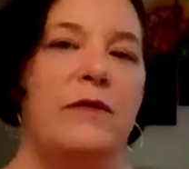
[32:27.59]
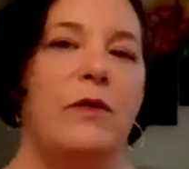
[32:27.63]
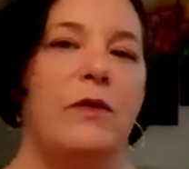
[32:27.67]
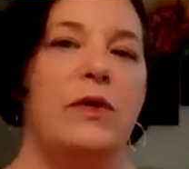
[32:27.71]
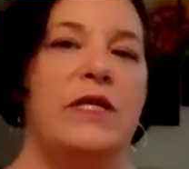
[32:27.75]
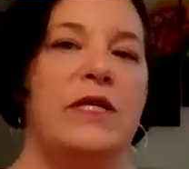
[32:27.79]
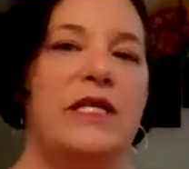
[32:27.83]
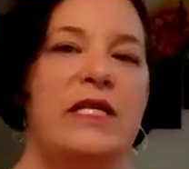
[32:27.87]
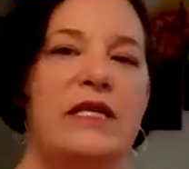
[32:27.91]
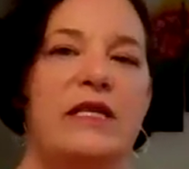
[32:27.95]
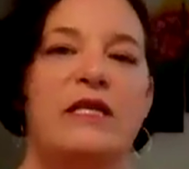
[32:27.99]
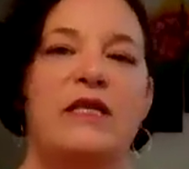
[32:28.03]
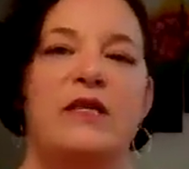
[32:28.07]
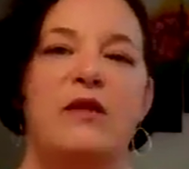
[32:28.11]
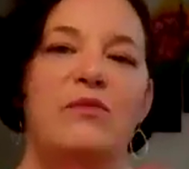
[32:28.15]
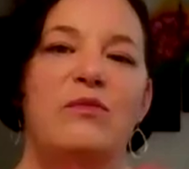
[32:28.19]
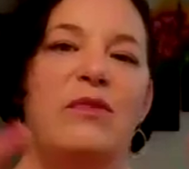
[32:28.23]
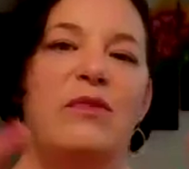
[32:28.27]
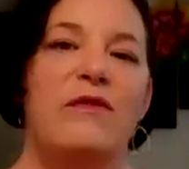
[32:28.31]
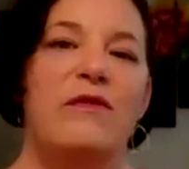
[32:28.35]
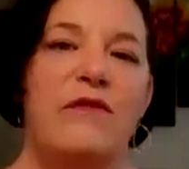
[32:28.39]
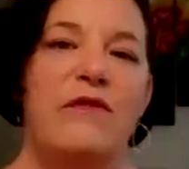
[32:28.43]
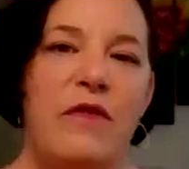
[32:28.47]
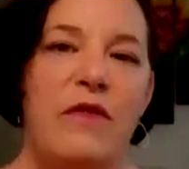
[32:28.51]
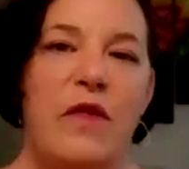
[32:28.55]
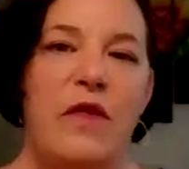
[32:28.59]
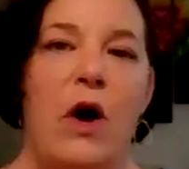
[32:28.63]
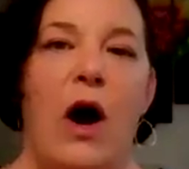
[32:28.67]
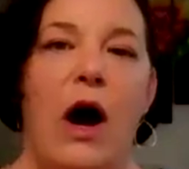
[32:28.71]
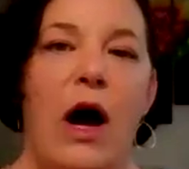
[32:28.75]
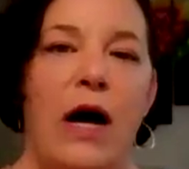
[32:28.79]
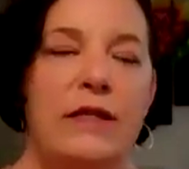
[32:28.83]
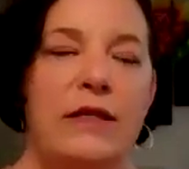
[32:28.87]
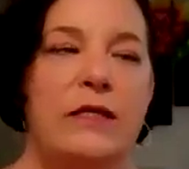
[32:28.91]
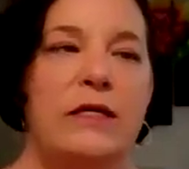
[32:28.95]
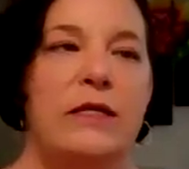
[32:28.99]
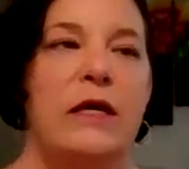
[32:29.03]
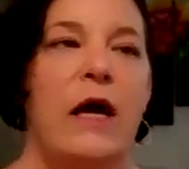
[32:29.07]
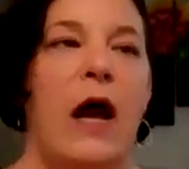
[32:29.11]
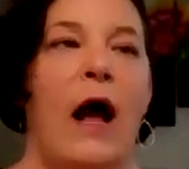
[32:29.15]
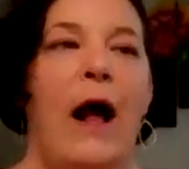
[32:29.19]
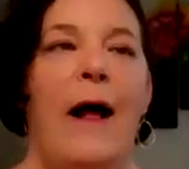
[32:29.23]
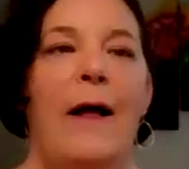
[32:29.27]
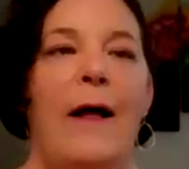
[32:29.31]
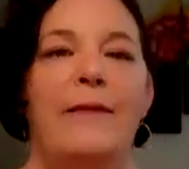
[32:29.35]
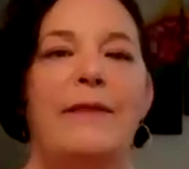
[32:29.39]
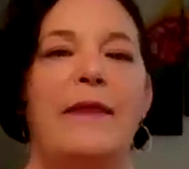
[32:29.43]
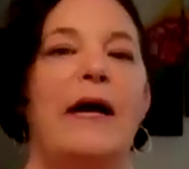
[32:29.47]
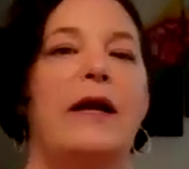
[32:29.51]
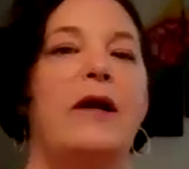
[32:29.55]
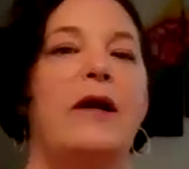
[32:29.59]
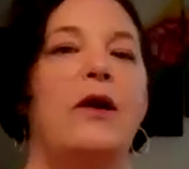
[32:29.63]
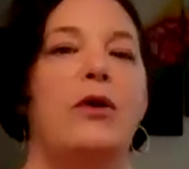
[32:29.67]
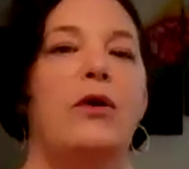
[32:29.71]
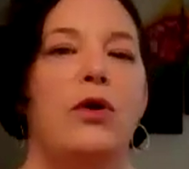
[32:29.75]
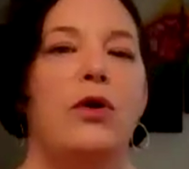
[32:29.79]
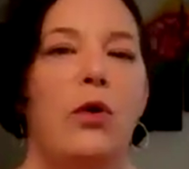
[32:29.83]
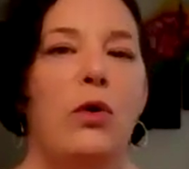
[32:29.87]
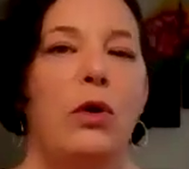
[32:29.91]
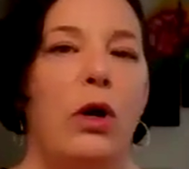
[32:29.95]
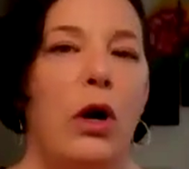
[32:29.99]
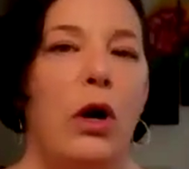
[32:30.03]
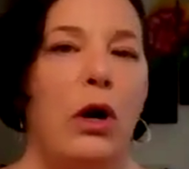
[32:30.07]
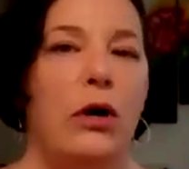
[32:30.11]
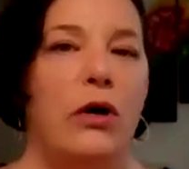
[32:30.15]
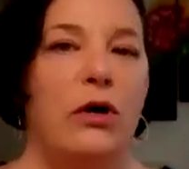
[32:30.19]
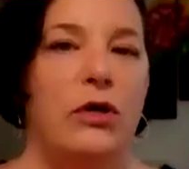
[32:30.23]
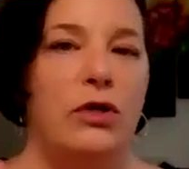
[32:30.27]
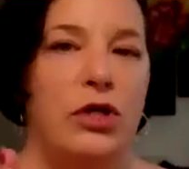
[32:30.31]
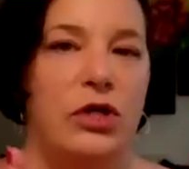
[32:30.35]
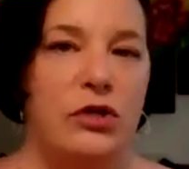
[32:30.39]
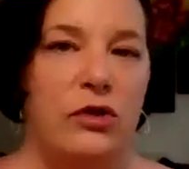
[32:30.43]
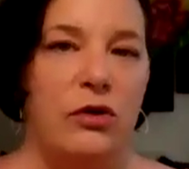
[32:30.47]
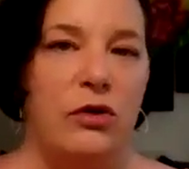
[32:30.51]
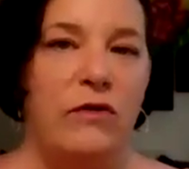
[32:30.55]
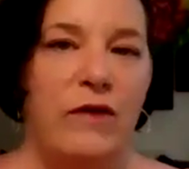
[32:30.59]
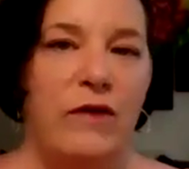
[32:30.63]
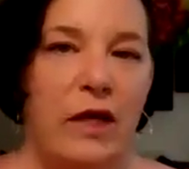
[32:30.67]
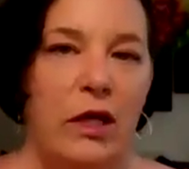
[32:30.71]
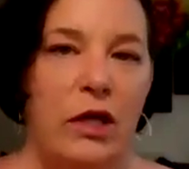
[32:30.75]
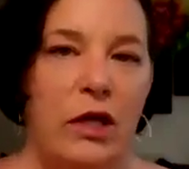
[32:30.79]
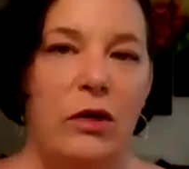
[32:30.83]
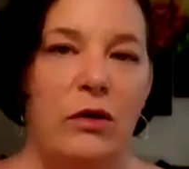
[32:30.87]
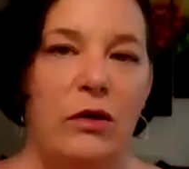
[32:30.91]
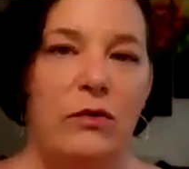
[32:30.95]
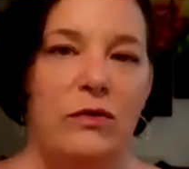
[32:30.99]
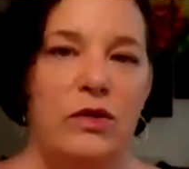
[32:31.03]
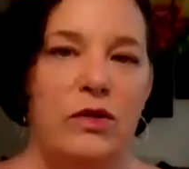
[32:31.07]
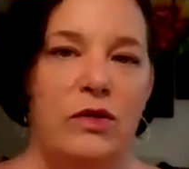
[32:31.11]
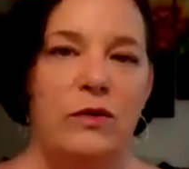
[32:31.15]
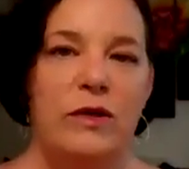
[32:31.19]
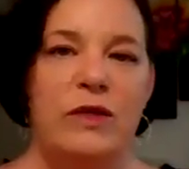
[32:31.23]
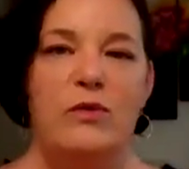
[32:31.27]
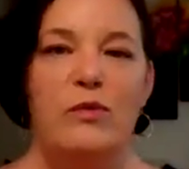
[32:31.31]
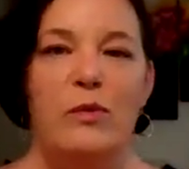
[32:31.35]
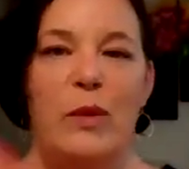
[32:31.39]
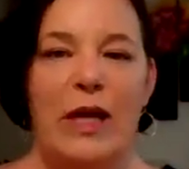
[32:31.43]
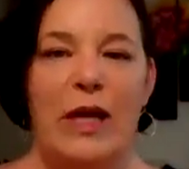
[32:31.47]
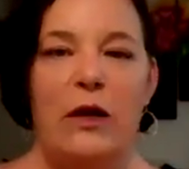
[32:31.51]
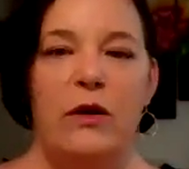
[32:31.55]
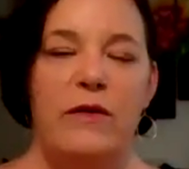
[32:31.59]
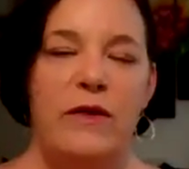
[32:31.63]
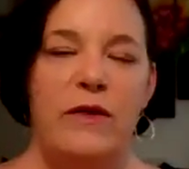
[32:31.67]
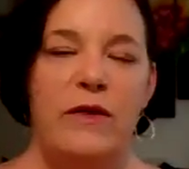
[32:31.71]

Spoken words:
system of thoughts that are no longer serving you. So it's bigger.